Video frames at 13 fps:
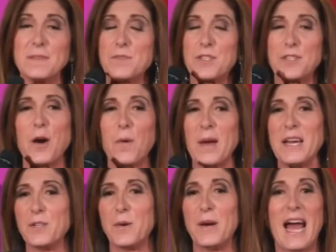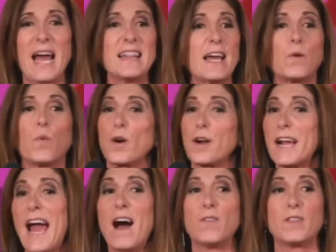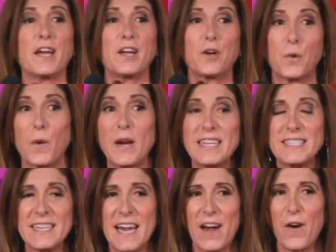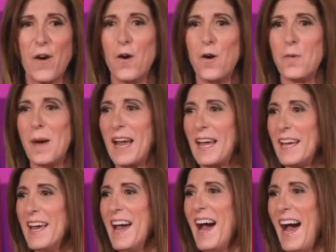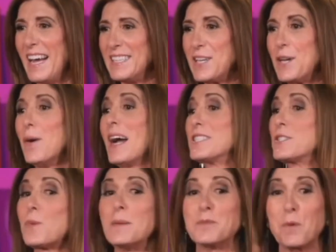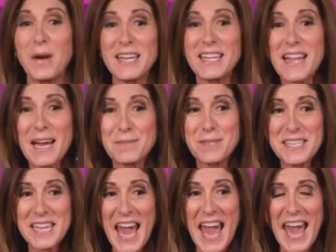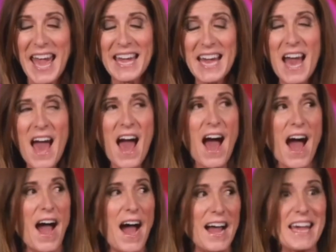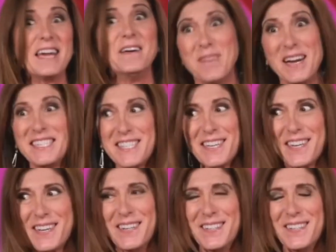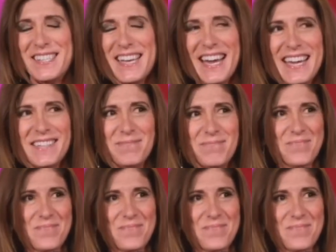so into it. I like work out like crazy at home. I I do. I swim 20 laps a day uh, in my jacuzzi, and